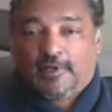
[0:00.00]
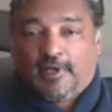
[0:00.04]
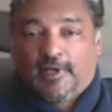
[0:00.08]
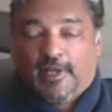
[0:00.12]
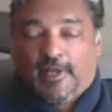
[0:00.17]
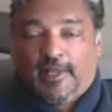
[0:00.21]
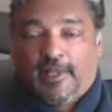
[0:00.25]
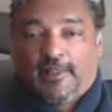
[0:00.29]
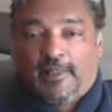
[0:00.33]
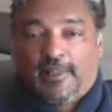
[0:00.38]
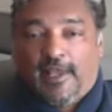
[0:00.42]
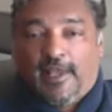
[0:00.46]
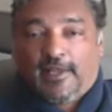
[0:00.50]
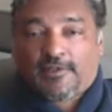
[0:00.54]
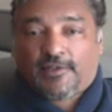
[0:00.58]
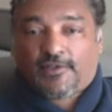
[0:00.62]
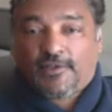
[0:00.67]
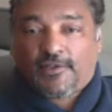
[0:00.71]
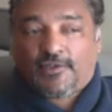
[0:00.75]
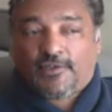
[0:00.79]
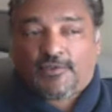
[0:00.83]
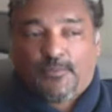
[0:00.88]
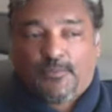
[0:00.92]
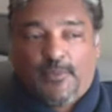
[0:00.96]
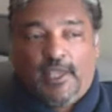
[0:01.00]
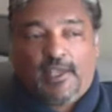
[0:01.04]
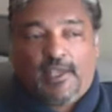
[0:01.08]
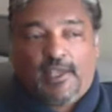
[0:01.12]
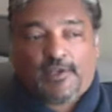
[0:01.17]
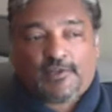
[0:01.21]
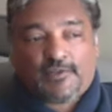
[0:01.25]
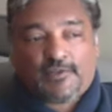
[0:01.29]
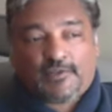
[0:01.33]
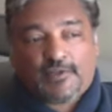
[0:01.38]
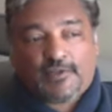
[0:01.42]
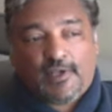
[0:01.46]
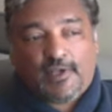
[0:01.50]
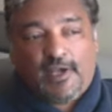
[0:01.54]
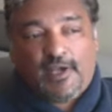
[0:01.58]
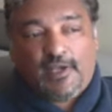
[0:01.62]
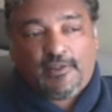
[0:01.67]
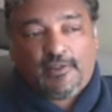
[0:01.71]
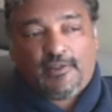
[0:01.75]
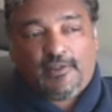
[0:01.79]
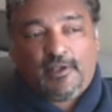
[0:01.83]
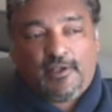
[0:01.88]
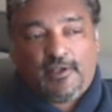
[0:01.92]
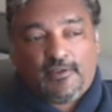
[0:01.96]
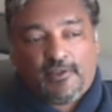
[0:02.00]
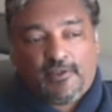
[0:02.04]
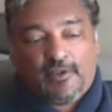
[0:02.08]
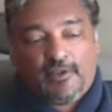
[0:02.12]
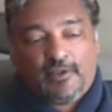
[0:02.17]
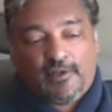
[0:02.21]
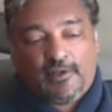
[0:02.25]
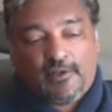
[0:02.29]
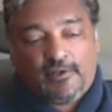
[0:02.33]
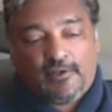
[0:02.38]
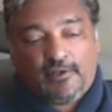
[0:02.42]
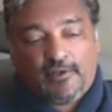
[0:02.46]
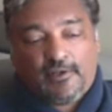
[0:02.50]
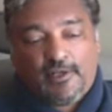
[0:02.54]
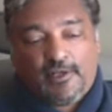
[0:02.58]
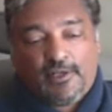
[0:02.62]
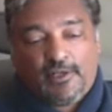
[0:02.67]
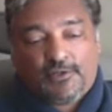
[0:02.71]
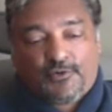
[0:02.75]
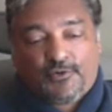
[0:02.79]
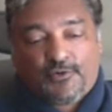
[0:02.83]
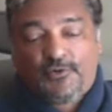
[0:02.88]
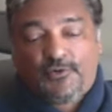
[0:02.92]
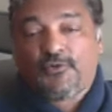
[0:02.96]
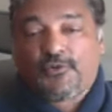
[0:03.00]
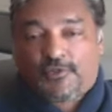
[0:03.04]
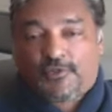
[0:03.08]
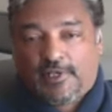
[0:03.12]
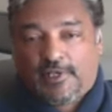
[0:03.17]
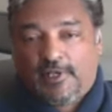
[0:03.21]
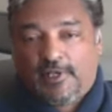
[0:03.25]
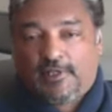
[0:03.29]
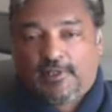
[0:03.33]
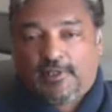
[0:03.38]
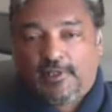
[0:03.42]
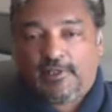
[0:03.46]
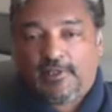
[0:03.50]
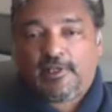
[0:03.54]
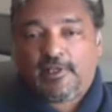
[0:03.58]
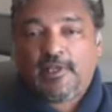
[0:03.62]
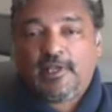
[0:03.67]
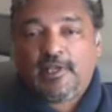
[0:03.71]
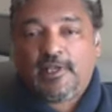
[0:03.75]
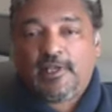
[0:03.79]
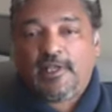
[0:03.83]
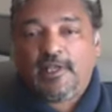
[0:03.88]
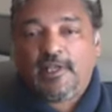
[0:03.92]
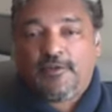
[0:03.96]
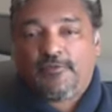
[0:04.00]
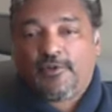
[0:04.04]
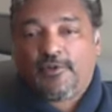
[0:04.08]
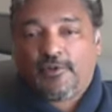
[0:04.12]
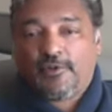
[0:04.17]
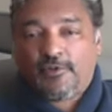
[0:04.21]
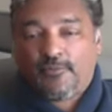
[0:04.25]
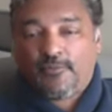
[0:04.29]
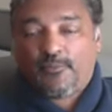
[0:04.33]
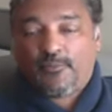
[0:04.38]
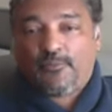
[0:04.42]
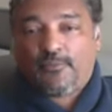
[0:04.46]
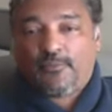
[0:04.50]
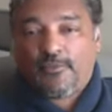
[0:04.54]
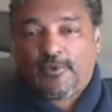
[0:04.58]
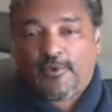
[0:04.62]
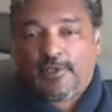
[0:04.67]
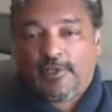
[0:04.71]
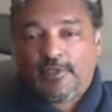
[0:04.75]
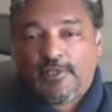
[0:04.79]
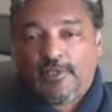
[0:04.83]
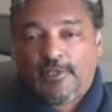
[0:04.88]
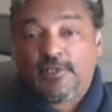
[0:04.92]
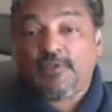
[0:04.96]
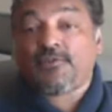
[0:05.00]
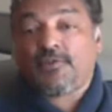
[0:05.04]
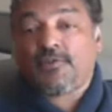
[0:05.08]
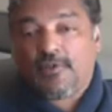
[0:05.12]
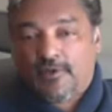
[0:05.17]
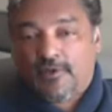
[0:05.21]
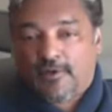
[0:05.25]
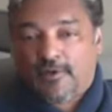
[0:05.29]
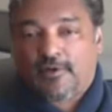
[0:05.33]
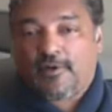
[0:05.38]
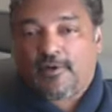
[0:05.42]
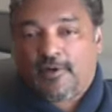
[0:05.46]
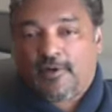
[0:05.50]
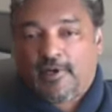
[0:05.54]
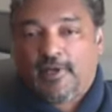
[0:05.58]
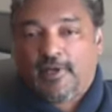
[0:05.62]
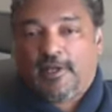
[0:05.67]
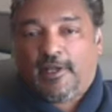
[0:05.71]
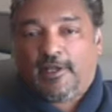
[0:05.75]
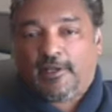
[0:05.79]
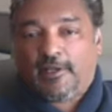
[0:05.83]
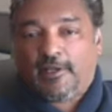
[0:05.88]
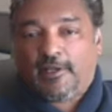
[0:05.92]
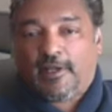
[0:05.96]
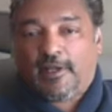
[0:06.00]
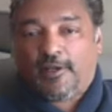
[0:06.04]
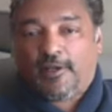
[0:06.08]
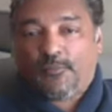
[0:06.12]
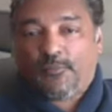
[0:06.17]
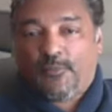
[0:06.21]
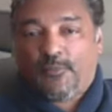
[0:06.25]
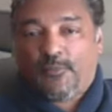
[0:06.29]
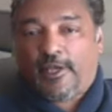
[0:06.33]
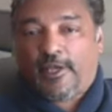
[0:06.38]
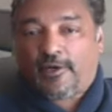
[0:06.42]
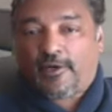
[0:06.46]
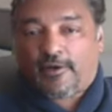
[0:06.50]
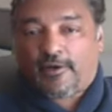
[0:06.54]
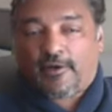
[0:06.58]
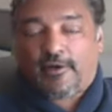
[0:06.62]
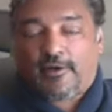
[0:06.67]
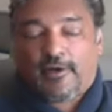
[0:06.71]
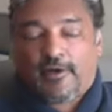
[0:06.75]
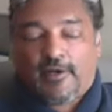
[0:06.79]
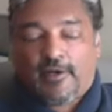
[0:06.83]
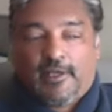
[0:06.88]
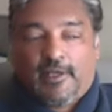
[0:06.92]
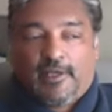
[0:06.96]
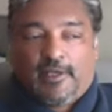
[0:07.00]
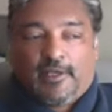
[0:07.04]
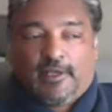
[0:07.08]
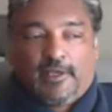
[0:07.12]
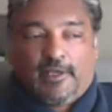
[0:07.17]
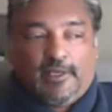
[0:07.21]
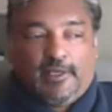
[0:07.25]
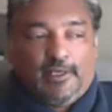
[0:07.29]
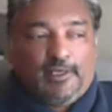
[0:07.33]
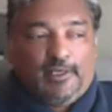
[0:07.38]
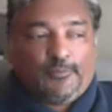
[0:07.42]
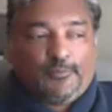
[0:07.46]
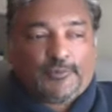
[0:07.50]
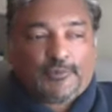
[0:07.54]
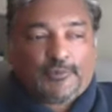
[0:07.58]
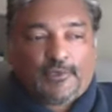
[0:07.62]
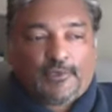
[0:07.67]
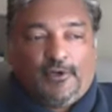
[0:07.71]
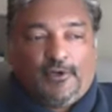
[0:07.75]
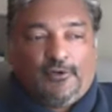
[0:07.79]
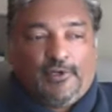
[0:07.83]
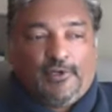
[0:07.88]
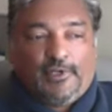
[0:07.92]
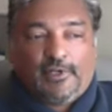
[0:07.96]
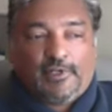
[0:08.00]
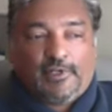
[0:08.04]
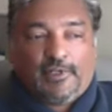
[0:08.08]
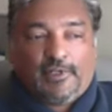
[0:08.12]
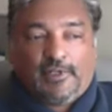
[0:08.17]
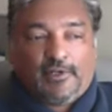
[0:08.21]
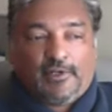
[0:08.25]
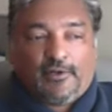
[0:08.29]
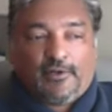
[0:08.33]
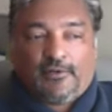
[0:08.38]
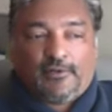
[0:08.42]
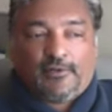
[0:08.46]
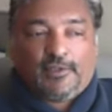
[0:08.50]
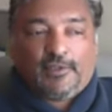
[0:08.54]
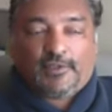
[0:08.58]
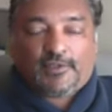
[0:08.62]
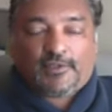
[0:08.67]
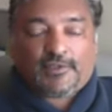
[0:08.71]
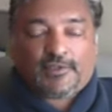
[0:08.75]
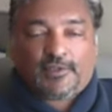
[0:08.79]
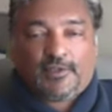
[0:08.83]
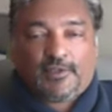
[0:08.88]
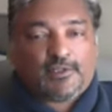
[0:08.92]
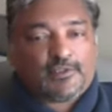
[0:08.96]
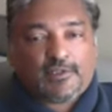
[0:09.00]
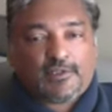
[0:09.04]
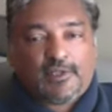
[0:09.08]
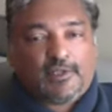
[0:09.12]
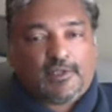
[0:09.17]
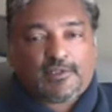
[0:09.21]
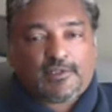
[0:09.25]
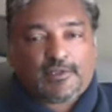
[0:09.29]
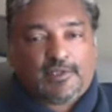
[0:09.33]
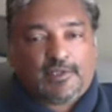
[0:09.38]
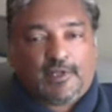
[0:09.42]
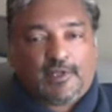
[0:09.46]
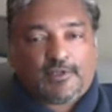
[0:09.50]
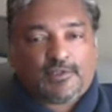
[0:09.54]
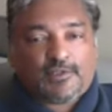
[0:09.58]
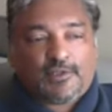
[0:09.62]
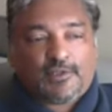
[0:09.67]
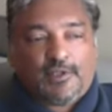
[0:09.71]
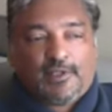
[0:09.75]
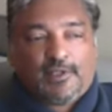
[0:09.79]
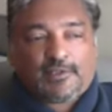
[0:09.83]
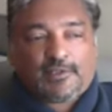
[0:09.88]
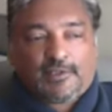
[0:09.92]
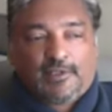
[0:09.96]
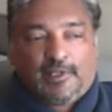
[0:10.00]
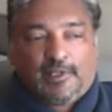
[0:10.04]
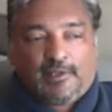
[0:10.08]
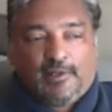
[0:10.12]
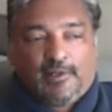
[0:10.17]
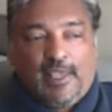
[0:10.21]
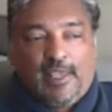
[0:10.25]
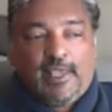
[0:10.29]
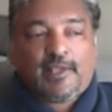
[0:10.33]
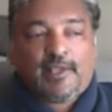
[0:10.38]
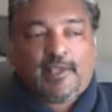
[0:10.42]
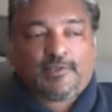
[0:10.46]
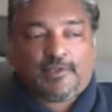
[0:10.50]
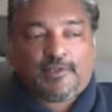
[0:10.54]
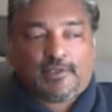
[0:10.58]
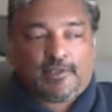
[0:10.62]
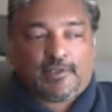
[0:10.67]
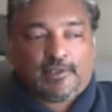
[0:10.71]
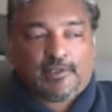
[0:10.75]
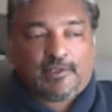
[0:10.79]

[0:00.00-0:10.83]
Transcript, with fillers: And that just makes, I think, the truth-telling even easier and better. So it, you know, it's an